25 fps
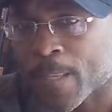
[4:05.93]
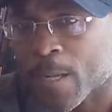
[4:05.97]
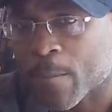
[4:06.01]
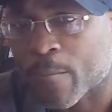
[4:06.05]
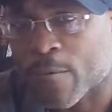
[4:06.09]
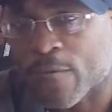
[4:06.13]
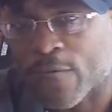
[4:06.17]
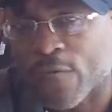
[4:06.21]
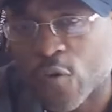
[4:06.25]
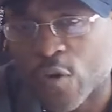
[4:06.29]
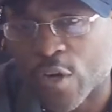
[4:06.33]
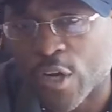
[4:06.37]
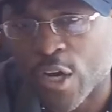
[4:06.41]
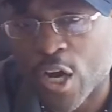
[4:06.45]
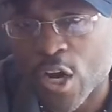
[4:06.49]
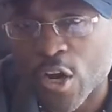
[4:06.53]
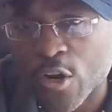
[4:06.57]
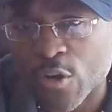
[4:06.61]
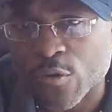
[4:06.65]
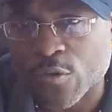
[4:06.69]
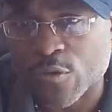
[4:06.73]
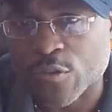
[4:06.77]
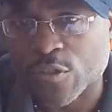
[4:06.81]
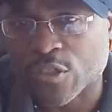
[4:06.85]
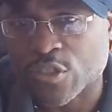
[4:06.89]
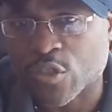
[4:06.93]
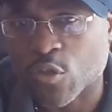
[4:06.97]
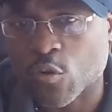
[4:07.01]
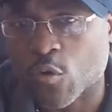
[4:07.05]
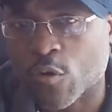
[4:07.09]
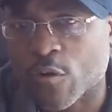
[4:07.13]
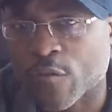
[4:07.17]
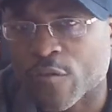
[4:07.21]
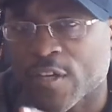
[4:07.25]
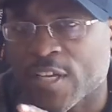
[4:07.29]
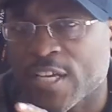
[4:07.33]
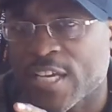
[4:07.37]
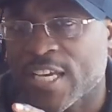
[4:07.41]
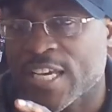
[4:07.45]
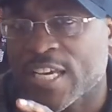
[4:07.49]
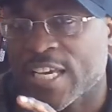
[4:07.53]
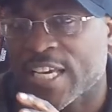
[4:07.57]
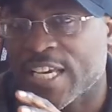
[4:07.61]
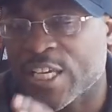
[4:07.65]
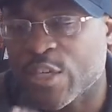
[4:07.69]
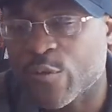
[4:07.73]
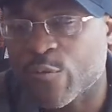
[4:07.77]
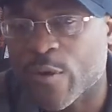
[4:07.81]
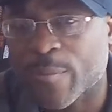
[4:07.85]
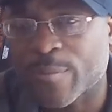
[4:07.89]
before the earth. So if
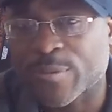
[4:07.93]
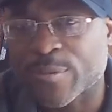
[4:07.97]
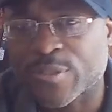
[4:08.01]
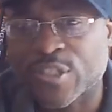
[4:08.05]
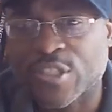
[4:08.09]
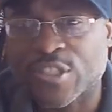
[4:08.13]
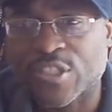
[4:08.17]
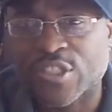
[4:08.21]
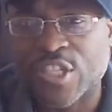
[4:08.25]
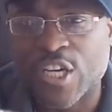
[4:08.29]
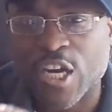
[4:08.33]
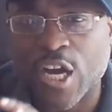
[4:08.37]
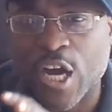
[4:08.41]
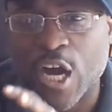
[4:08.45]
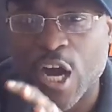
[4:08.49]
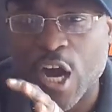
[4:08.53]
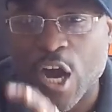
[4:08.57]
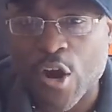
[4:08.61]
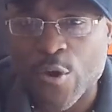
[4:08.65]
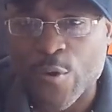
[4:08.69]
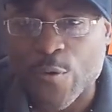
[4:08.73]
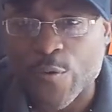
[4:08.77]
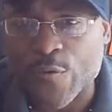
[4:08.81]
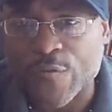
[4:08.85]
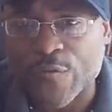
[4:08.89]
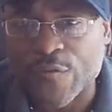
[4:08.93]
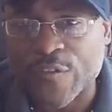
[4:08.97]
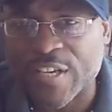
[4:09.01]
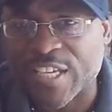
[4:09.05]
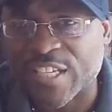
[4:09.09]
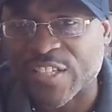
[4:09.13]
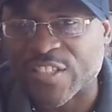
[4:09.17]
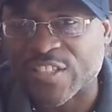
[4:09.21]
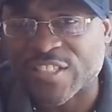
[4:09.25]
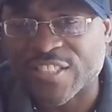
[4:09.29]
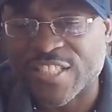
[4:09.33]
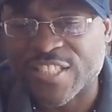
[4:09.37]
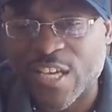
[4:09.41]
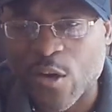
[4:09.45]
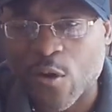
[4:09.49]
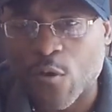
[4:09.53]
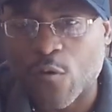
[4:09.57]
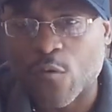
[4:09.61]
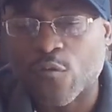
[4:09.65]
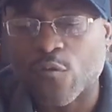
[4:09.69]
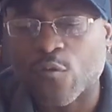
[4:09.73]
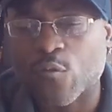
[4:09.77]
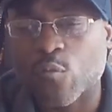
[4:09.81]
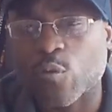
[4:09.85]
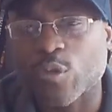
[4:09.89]
he represents the earth
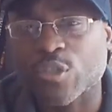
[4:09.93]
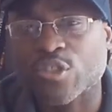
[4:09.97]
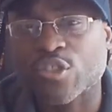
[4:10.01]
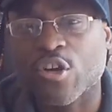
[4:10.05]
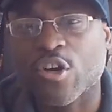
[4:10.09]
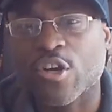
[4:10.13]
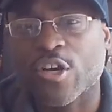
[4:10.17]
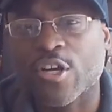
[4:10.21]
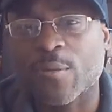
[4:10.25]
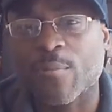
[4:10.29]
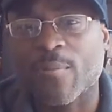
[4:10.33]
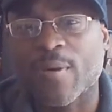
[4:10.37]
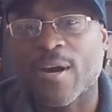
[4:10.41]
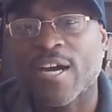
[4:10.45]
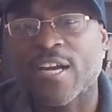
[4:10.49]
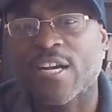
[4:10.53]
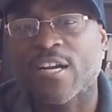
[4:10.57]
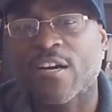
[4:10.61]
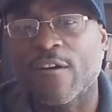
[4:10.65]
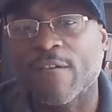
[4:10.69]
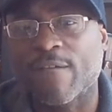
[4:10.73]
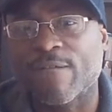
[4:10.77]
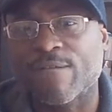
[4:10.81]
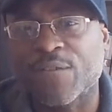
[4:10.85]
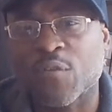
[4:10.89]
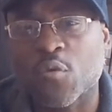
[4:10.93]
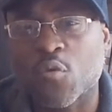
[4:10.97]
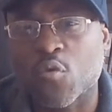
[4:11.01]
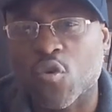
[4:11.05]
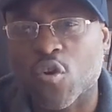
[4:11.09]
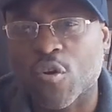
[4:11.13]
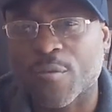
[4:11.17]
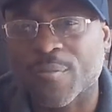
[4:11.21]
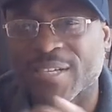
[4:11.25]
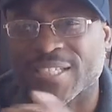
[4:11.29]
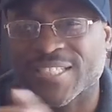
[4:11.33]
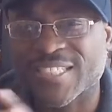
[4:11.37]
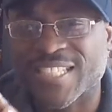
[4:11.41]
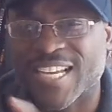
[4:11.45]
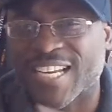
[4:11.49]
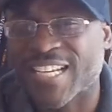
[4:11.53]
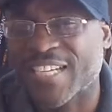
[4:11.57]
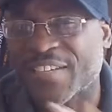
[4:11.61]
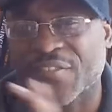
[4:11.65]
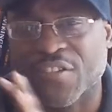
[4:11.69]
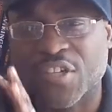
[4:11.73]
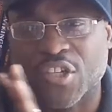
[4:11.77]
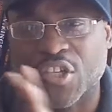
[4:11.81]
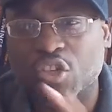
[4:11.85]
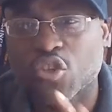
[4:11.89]
itself, we're talking about a form that's not
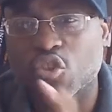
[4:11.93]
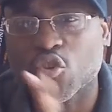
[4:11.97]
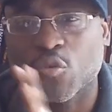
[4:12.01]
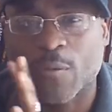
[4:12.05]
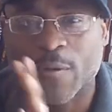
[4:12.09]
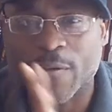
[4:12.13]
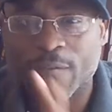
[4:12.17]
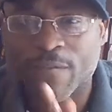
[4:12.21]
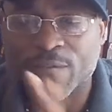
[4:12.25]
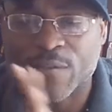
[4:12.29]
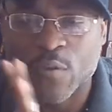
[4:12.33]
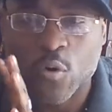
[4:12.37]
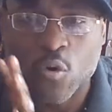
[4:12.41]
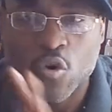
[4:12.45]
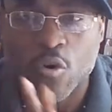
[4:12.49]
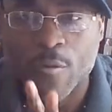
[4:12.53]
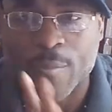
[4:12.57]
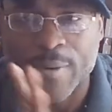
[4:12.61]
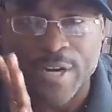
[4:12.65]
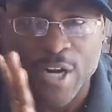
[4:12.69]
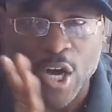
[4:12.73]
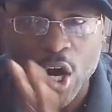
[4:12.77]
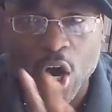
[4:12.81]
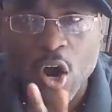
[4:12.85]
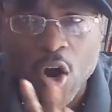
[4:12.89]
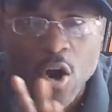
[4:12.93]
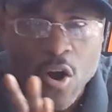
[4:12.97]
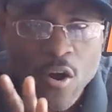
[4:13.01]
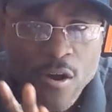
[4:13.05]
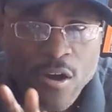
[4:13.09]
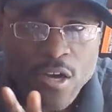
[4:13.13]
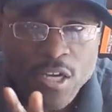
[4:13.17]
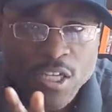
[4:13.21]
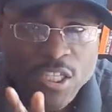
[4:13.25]
even a human form at all.